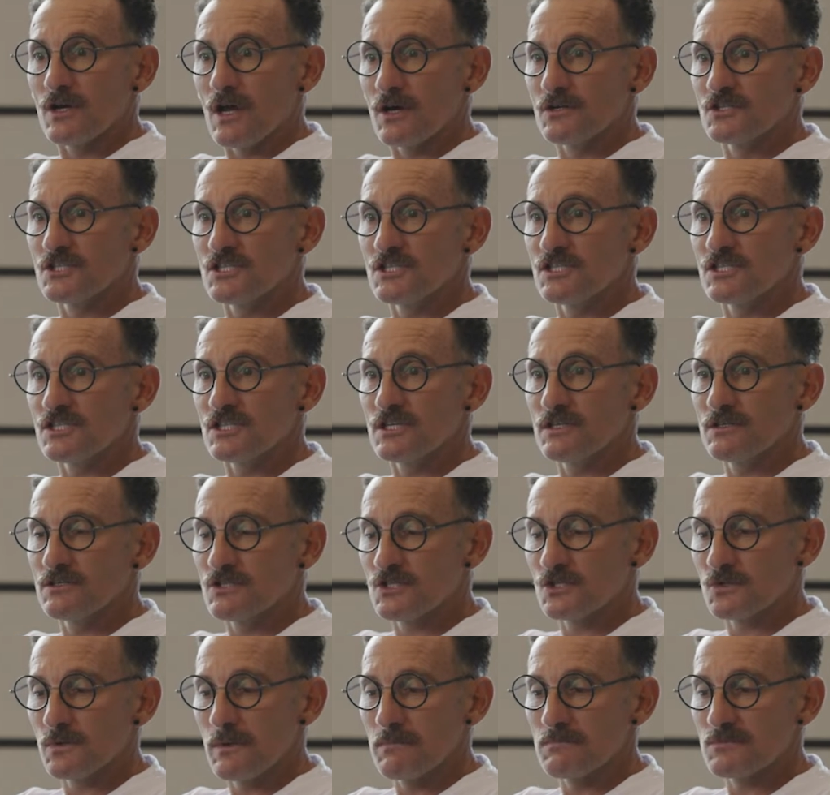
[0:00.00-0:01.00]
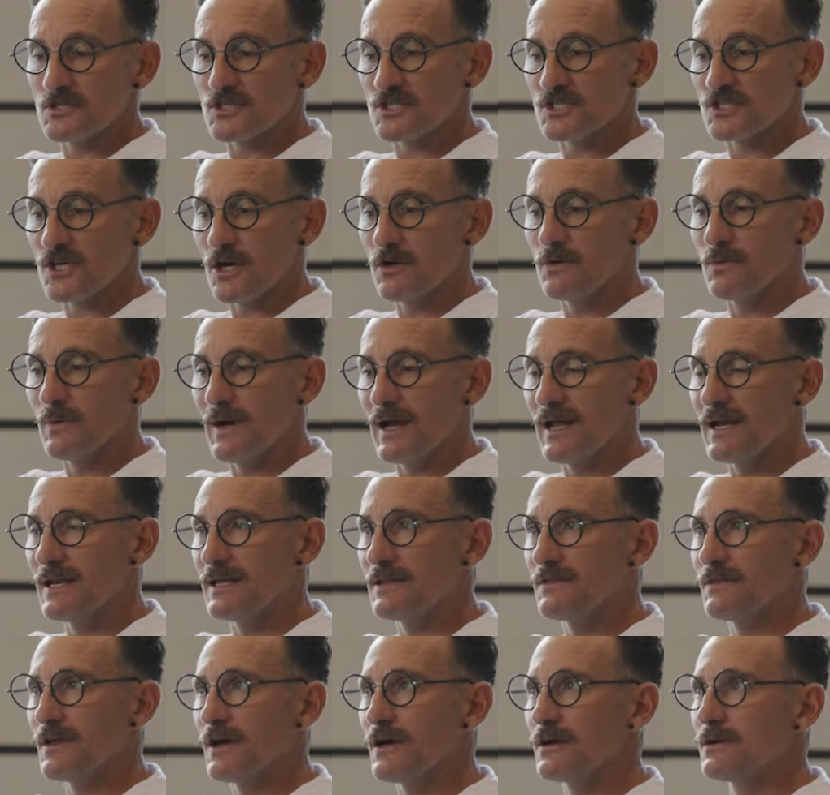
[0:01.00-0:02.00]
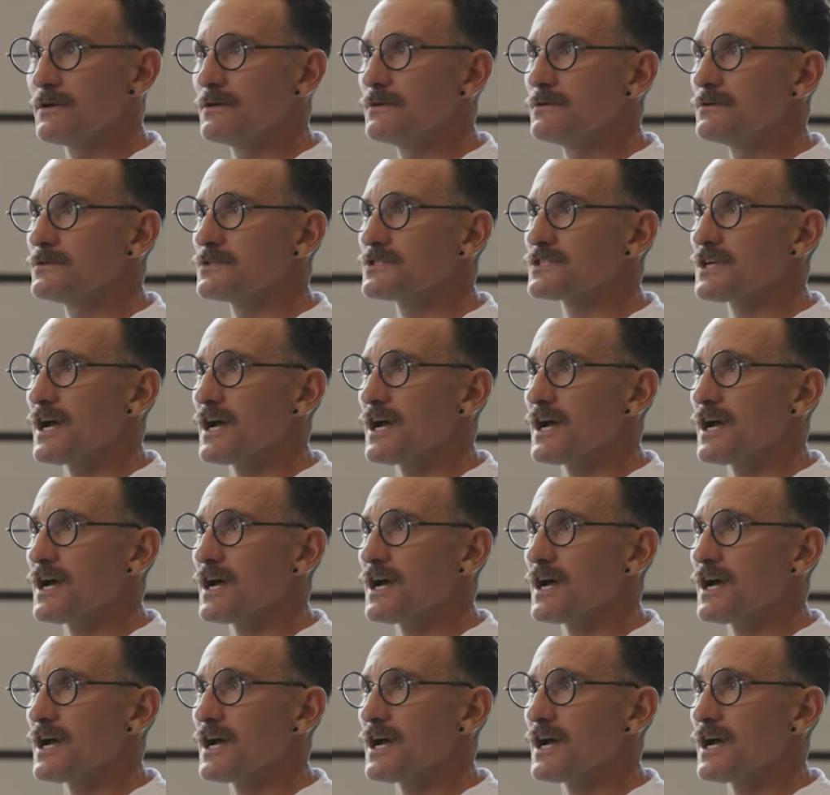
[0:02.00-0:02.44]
she swims so well in those